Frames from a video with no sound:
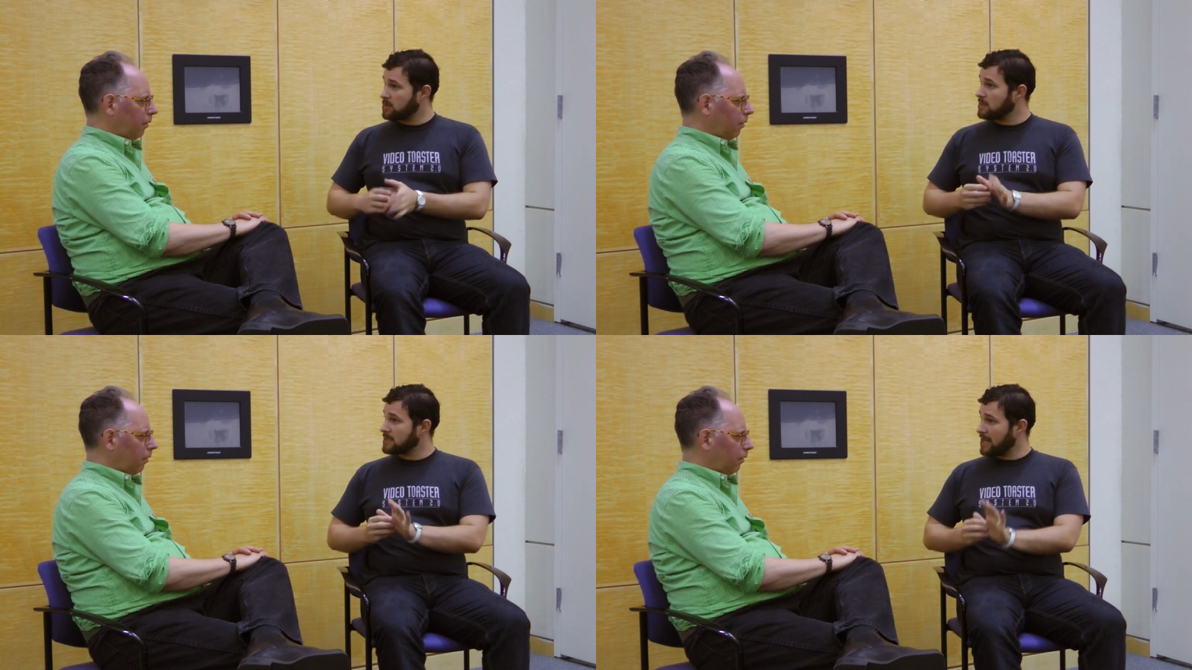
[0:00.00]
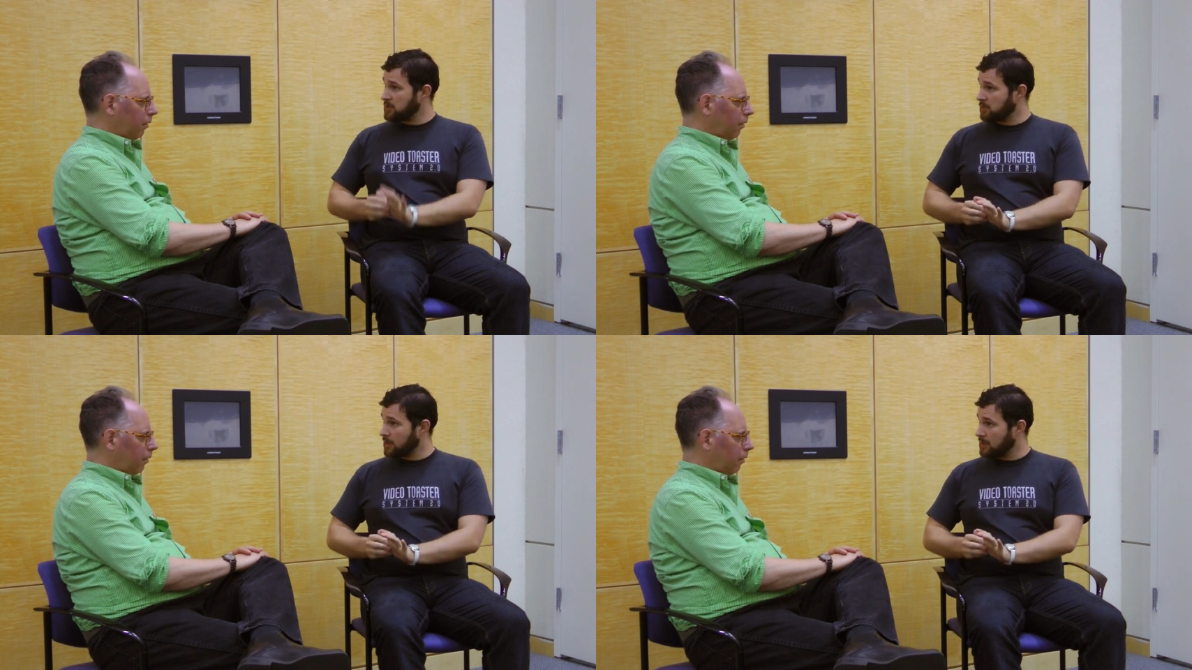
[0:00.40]
Speaker 1: as well as the
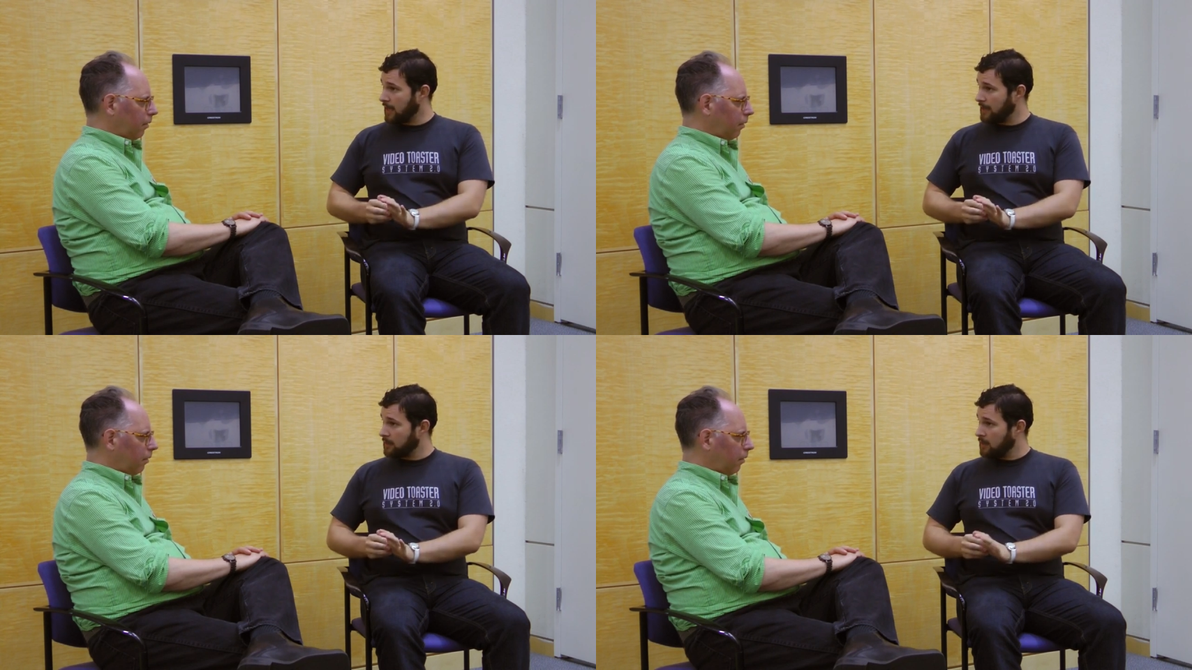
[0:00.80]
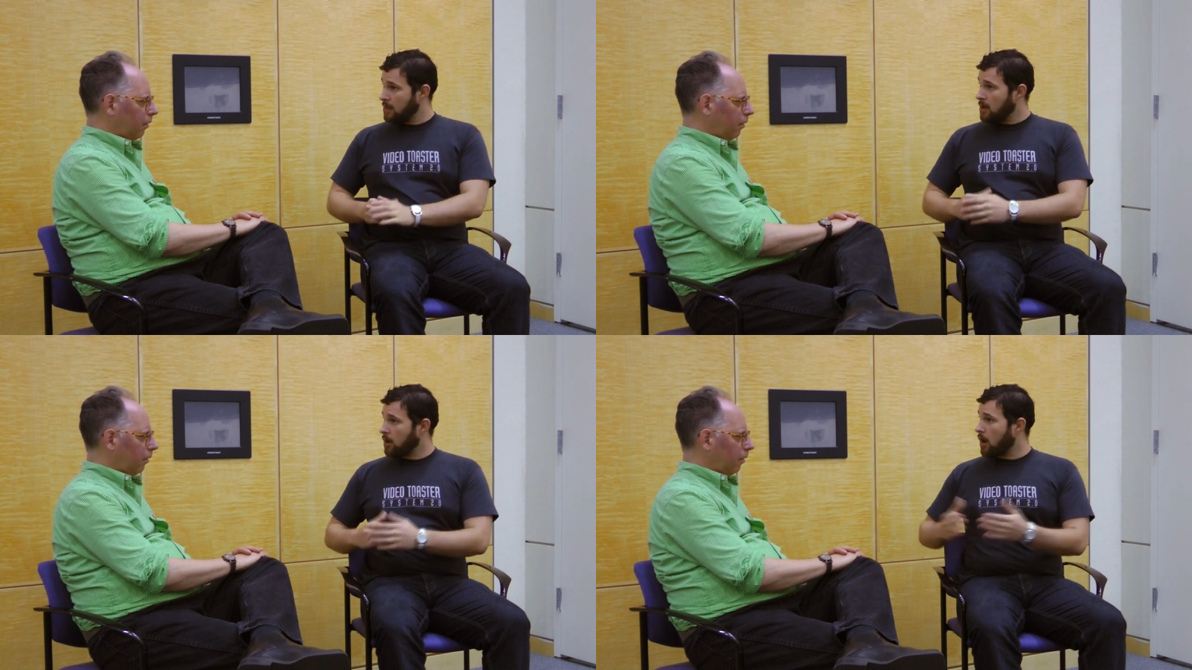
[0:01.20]
Android client,
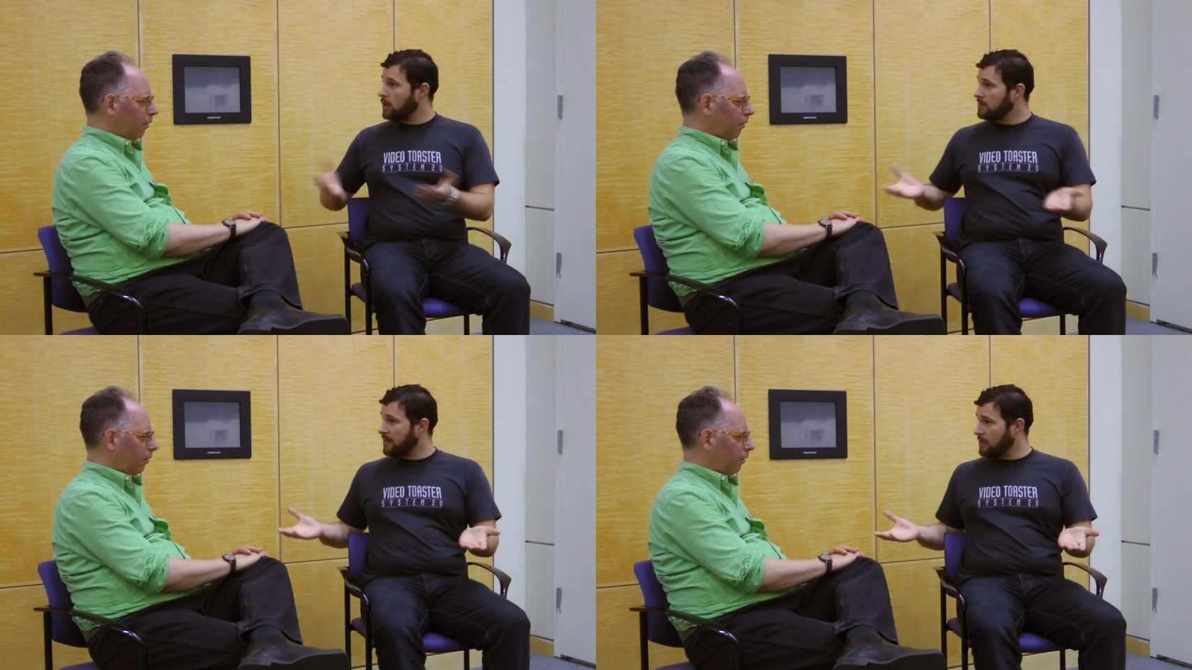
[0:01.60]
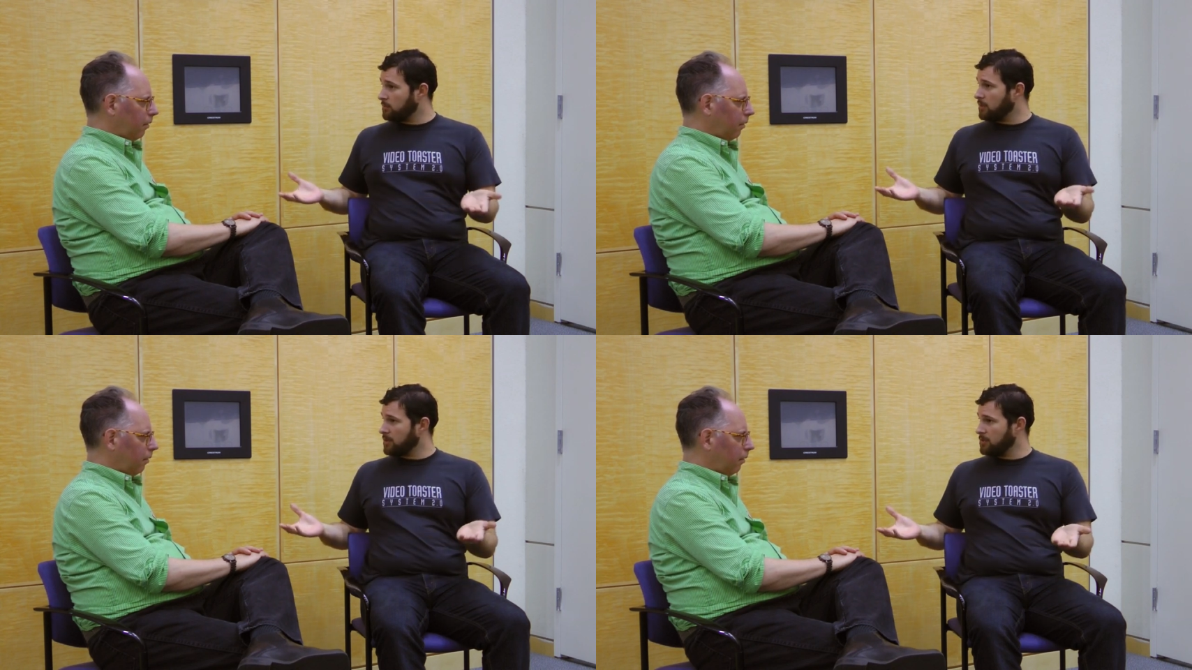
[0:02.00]
are all
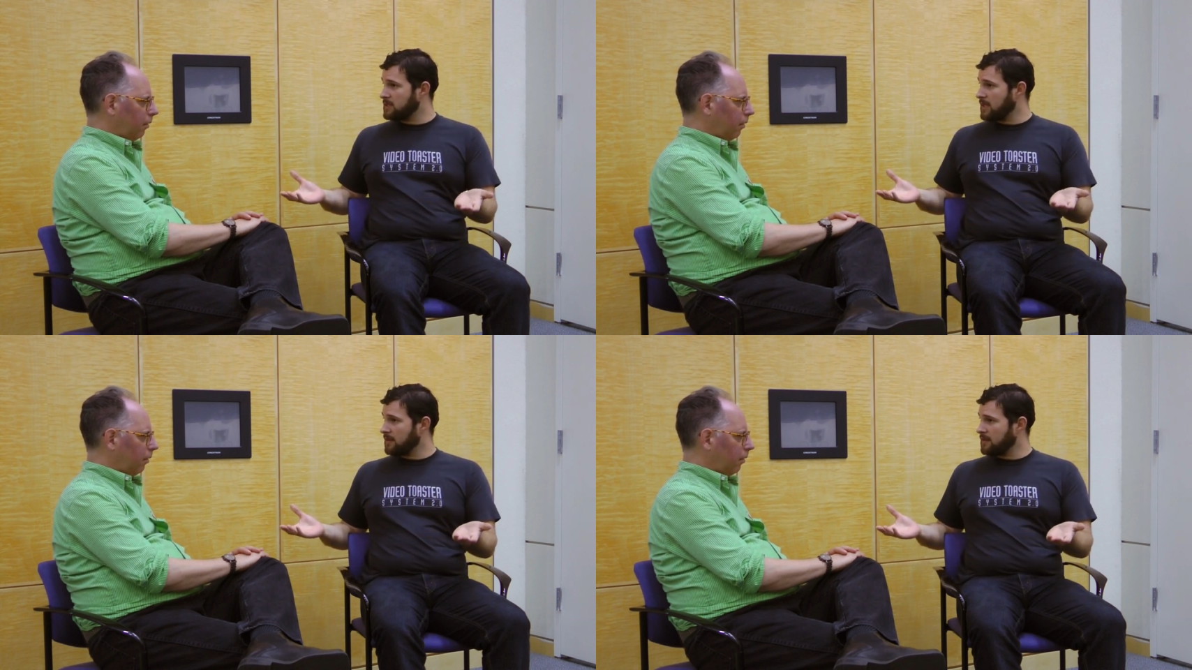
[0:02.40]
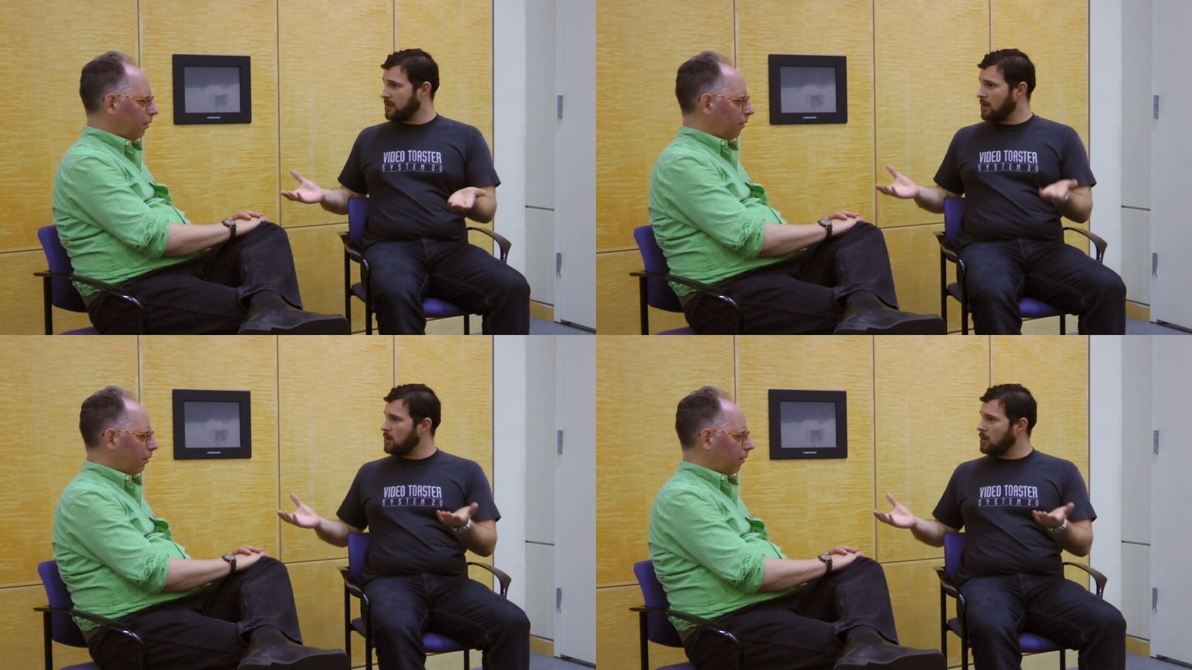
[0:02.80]
available using the